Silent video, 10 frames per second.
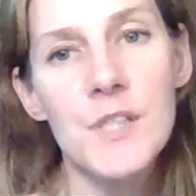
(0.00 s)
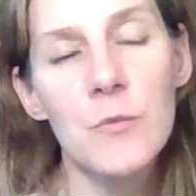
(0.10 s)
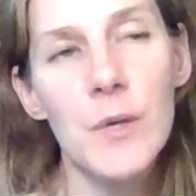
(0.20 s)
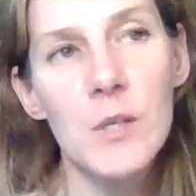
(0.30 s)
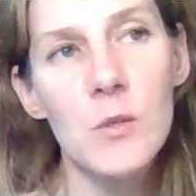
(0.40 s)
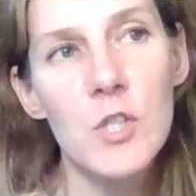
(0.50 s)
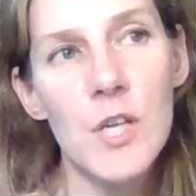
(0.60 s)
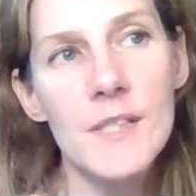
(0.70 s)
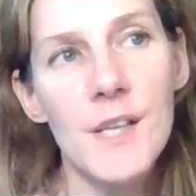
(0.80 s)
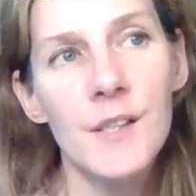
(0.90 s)
of what you
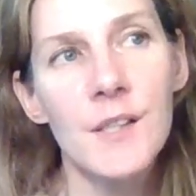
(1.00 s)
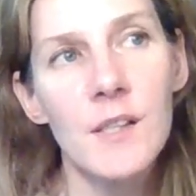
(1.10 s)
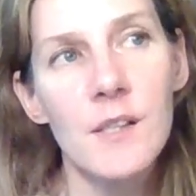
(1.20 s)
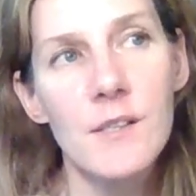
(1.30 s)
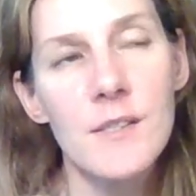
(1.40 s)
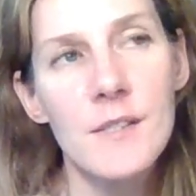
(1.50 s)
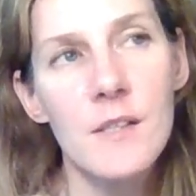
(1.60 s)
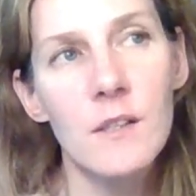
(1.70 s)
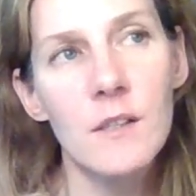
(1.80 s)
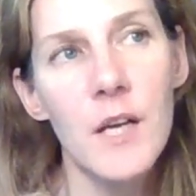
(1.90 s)
just said is
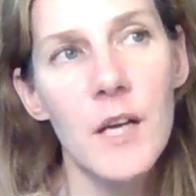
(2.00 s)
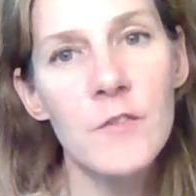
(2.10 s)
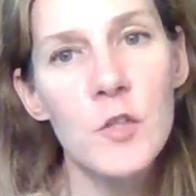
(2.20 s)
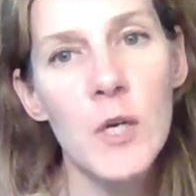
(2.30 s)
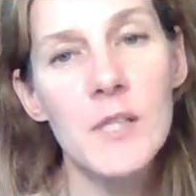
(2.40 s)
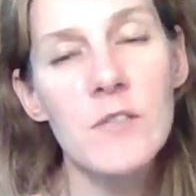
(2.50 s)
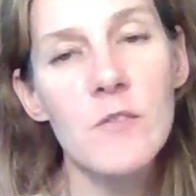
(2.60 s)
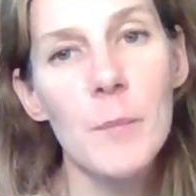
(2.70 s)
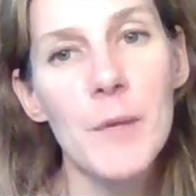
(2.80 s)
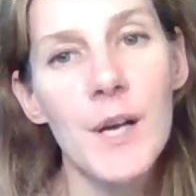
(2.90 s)
love
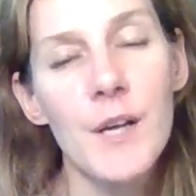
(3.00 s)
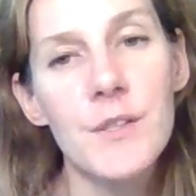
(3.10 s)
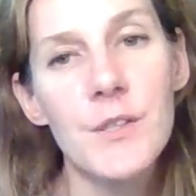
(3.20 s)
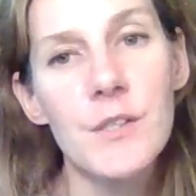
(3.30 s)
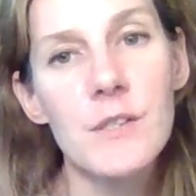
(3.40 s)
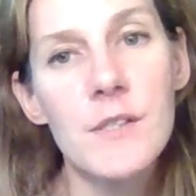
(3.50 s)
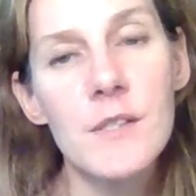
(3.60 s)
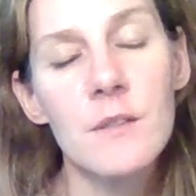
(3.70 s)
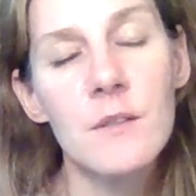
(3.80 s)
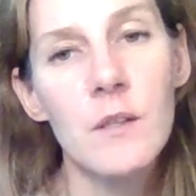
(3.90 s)
transforming
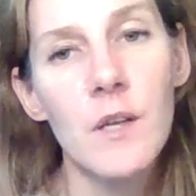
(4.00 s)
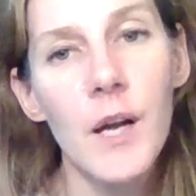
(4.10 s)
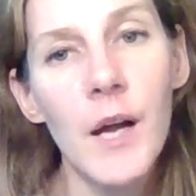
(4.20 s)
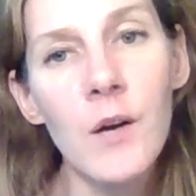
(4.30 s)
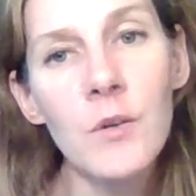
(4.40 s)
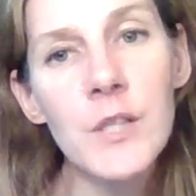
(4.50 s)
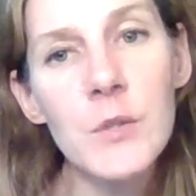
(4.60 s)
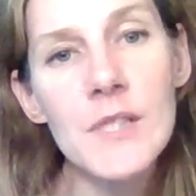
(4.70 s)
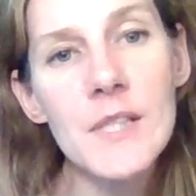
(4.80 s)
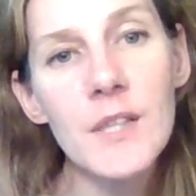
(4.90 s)
others. How do
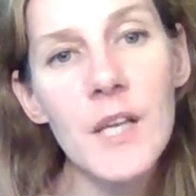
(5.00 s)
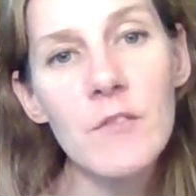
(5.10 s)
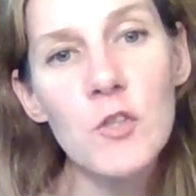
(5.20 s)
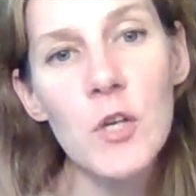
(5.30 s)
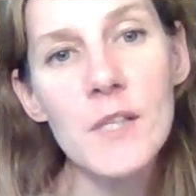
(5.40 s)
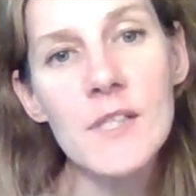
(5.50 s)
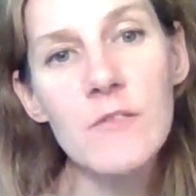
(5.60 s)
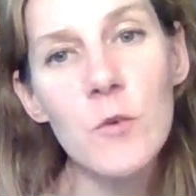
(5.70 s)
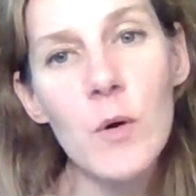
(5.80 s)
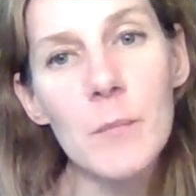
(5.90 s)
you see love
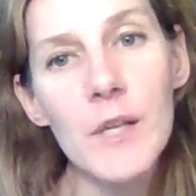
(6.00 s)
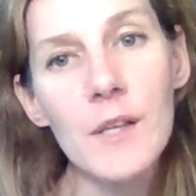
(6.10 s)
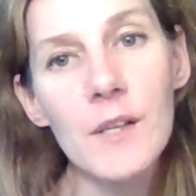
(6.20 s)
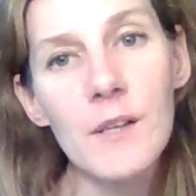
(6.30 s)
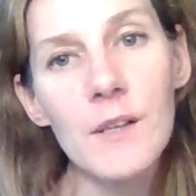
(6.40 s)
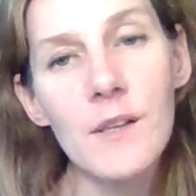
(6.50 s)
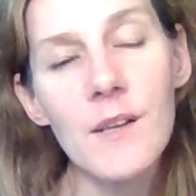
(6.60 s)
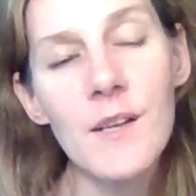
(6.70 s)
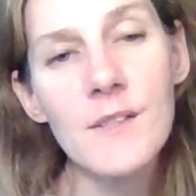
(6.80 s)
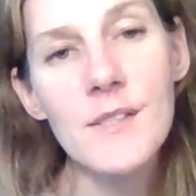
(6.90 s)
transforming
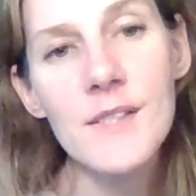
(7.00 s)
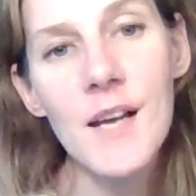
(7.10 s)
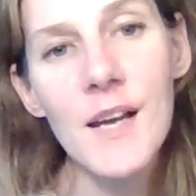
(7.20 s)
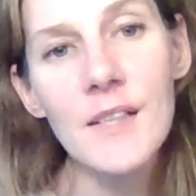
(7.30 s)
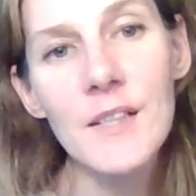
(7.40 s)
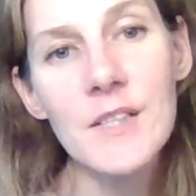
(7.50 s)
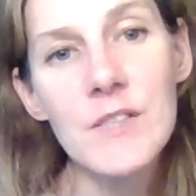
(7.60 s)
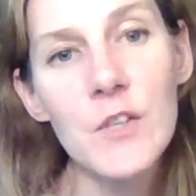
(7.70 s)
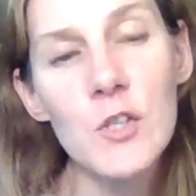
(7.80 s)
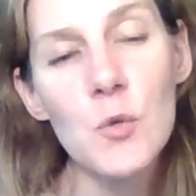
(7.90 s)
inside an
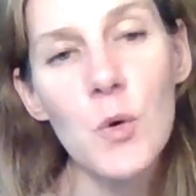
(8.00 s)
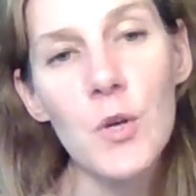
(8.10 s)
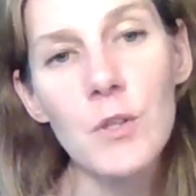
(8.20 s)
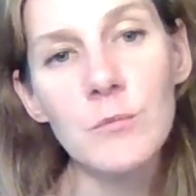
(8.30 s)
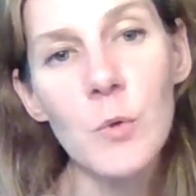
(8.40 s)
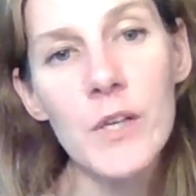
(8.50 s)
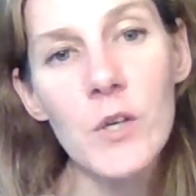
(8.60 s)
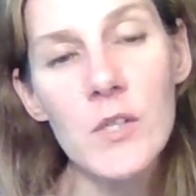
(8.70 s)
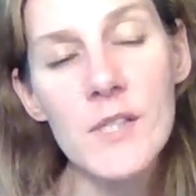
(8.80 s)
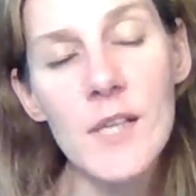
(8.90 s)
individual or
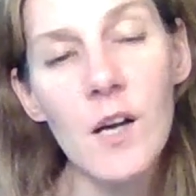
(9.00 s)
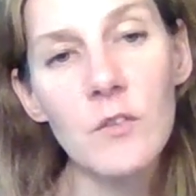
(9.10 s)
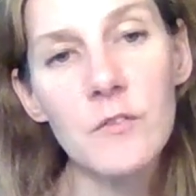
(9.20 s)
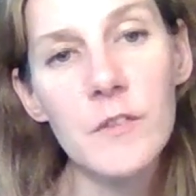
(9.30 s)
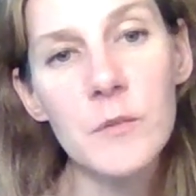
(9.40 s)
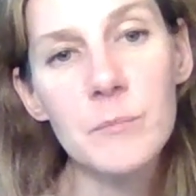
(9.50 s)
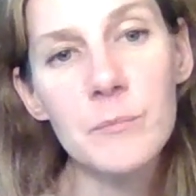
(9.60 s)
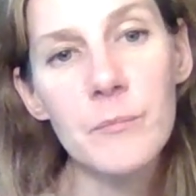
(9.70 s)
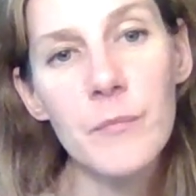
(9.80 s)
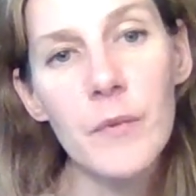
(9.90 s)
yourself?
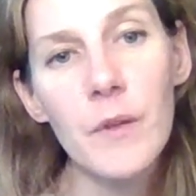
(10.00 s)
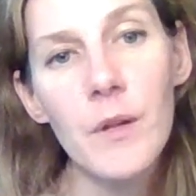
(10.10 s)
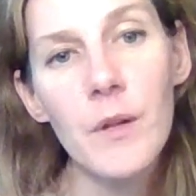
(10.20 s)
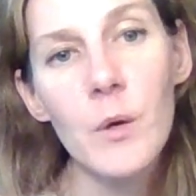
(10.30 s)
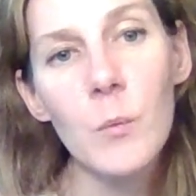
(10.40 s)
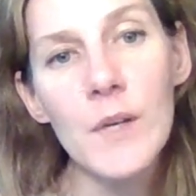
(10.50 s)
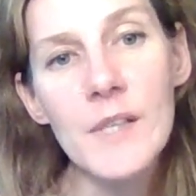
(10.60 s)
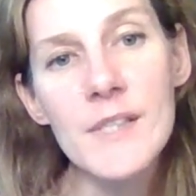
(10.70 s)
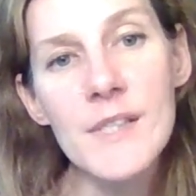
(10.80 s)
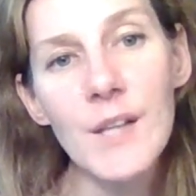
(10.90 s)
What
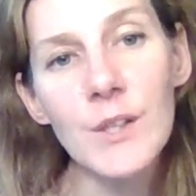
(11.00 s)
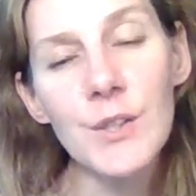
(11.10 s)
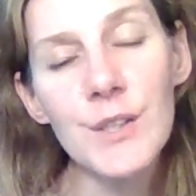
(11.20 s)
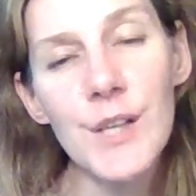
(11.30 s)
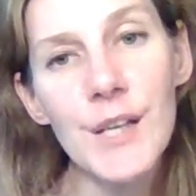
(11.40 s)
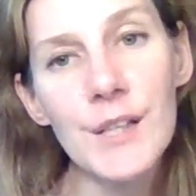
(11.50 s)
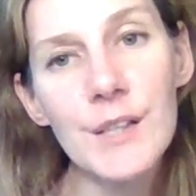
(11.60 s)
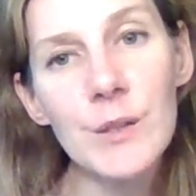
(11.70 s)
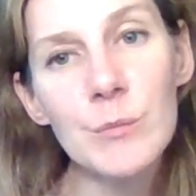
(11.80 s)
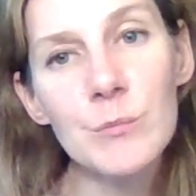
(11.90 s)
does that look like?
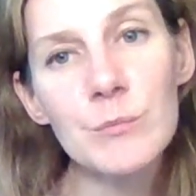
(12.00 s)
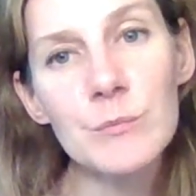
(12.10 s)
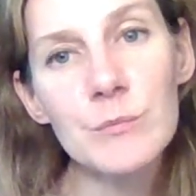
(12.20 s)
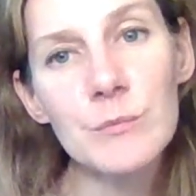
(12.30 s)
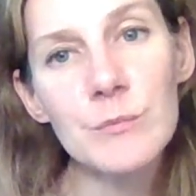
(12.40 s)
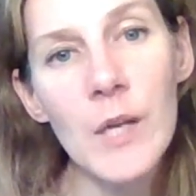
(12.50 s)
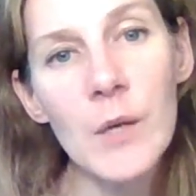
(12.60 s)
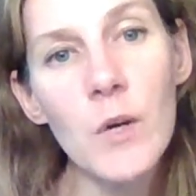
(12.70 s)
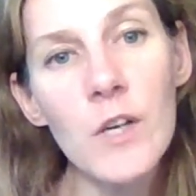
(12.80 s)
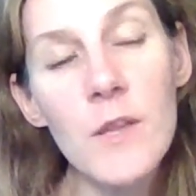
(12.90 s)
And what are